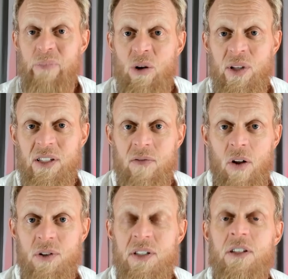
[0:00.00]
billions of
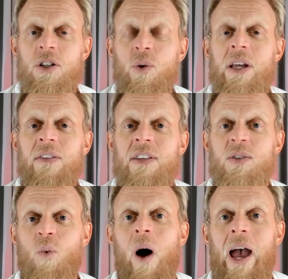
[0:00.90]
dollars into doing it
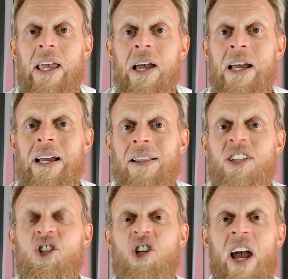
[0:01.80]
this way.
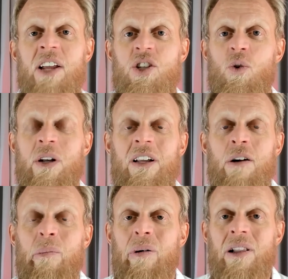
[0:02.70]
Let's change to a
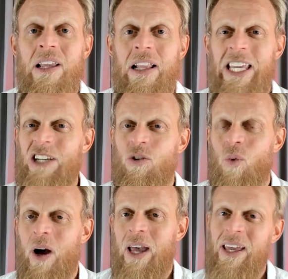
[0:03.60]
completely new
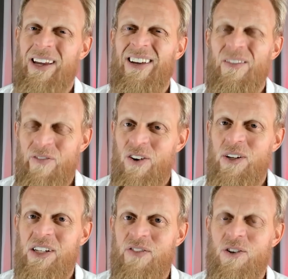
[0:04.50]
way.
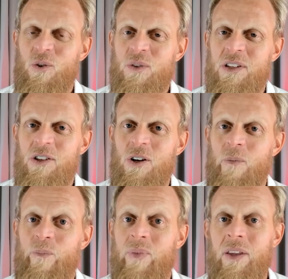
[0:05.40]
Very difficult to do.
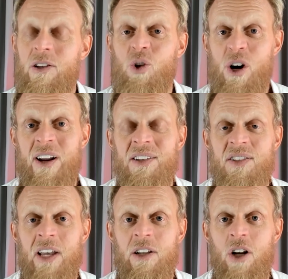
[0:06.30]
Toyota has
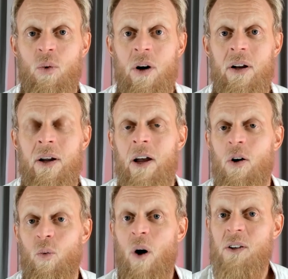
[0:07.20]
said, you know what?
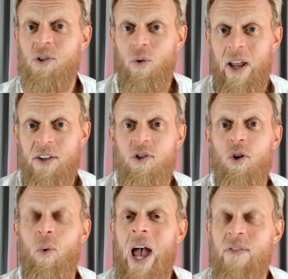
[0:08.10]
Whilst all that is
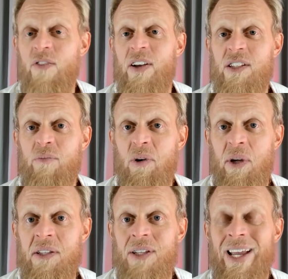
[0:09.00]
true, we have invested
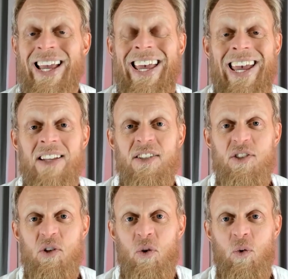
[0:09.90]
billions, it's
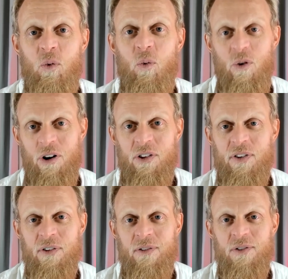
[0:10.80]
still
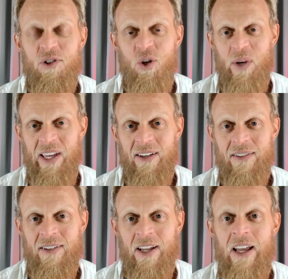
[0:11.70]
worth doing.
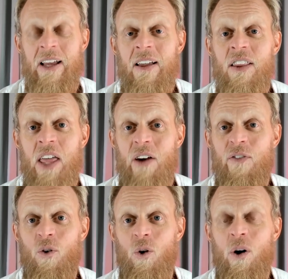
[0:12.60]

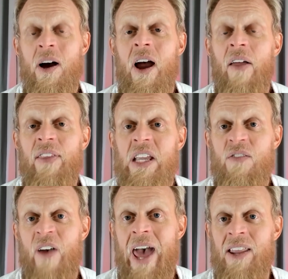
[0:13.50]
Therefore, the
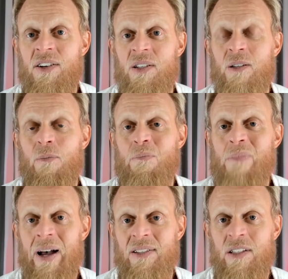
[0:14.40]
advantages
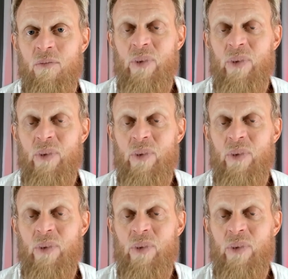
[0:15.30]
must